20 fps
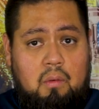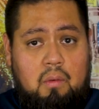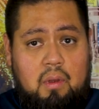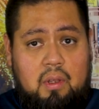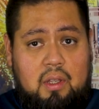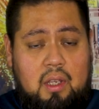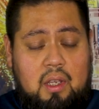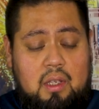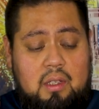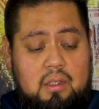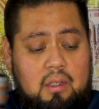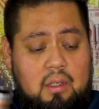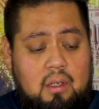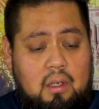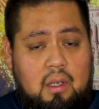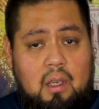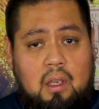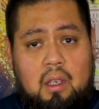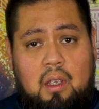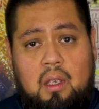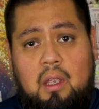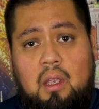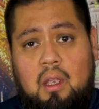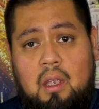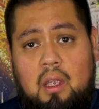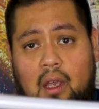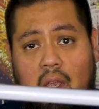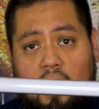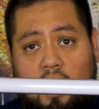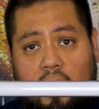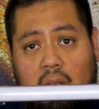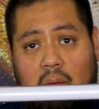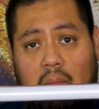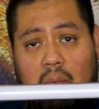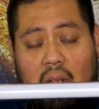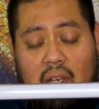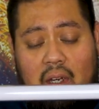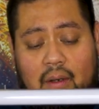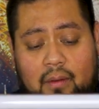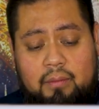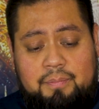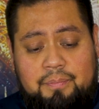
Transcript: with this and the blade.